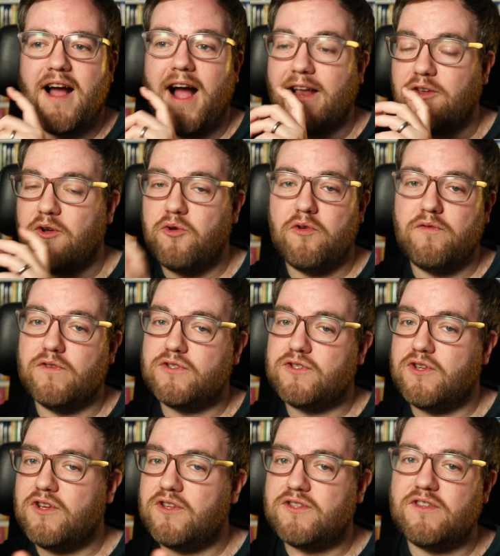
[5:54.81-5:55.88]
I don't know for
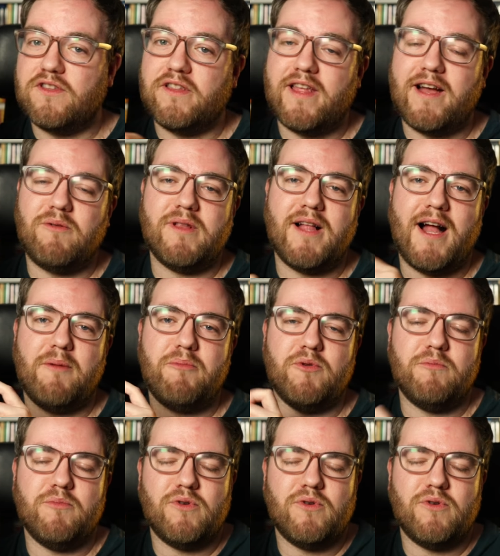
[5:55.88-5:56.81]
certain that that will happen,